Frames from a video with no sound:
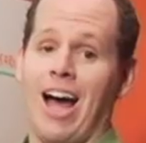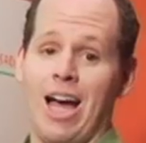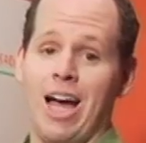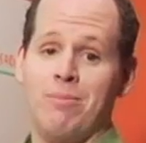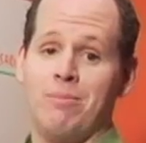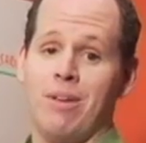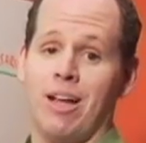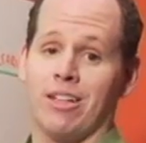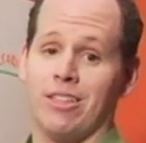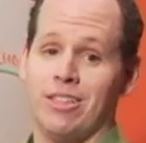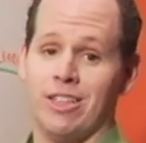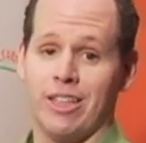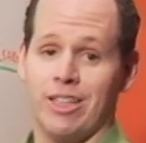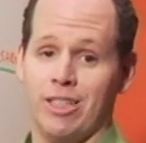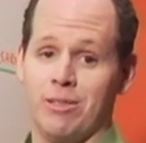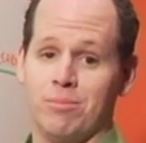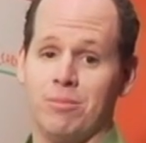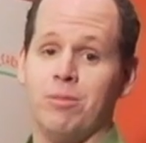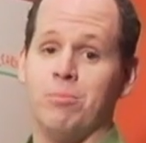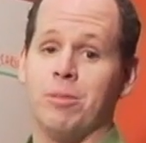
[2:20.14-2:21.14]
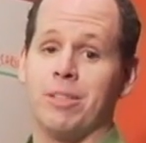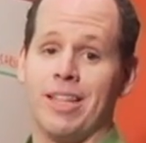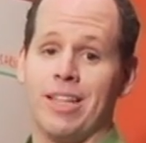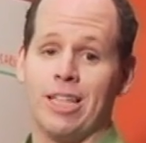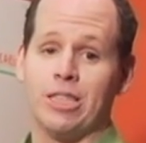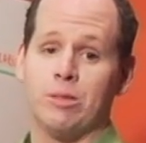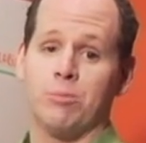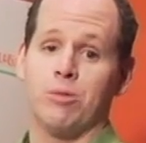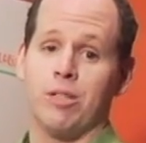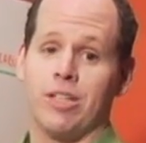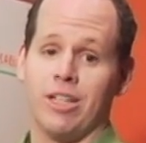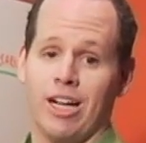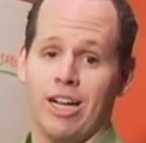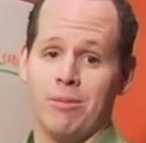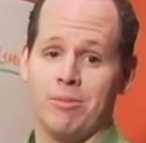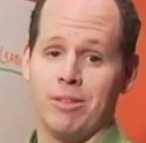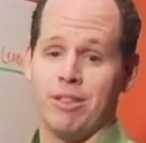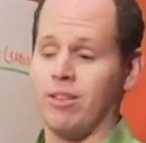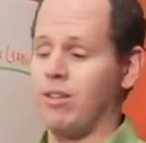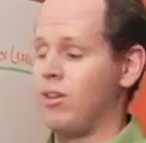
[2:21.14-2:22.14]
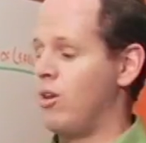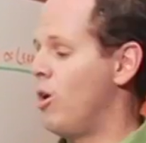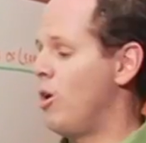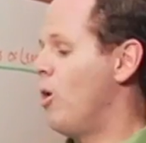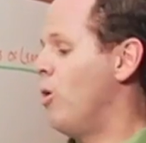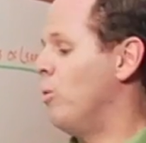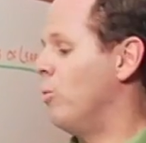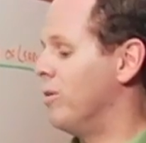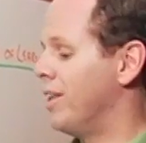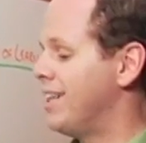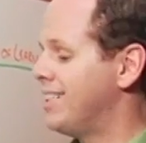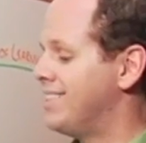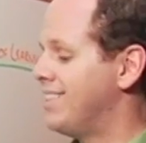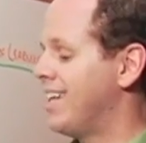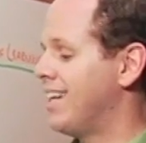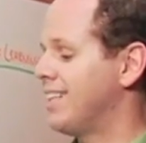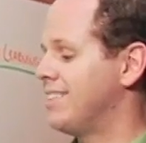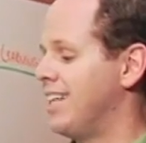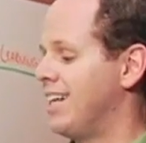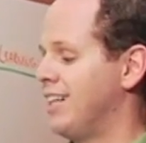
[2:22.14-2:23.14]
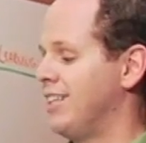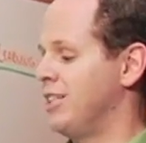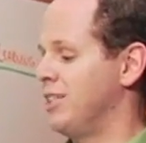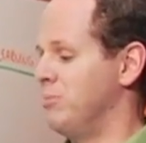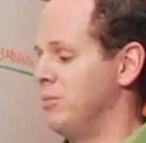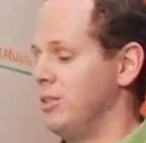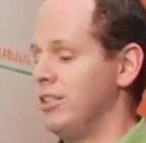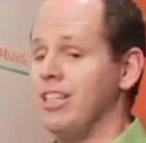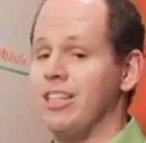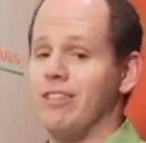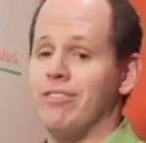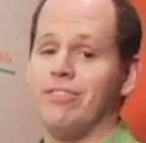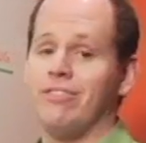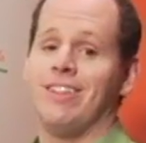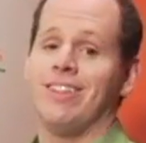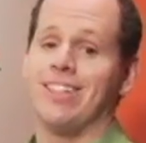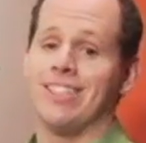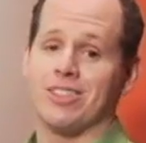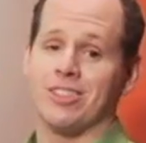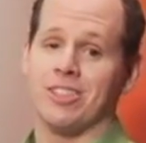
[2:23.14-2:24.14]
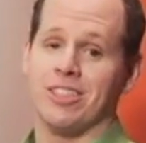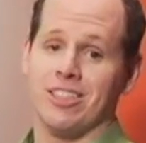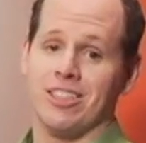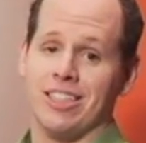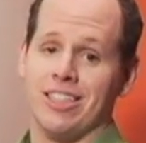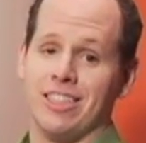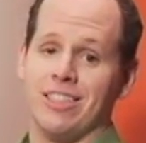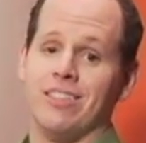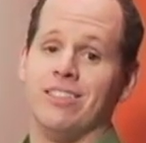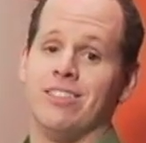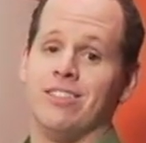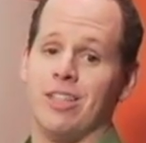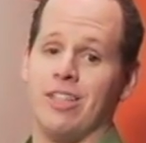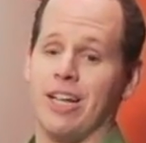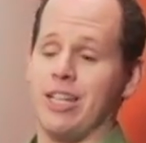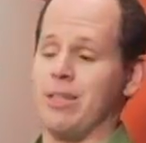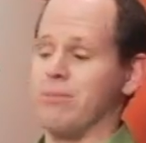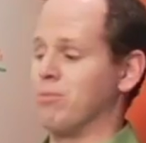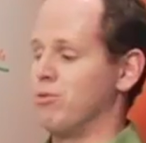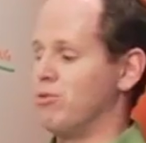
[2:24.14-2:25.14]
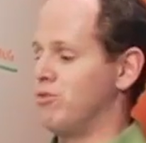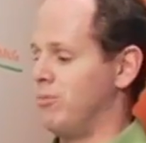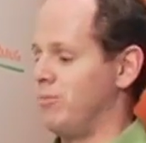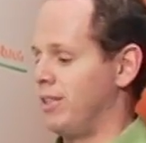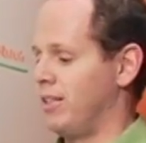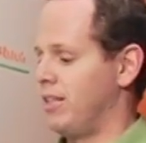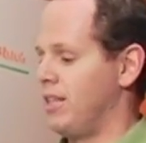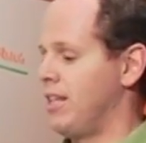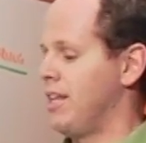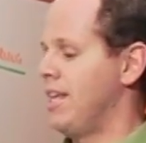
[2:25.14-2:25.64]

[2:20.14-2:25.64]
I'm not good at them, but that's pretty common. Well, that's not exactly a belief that's going to lead to any improvement.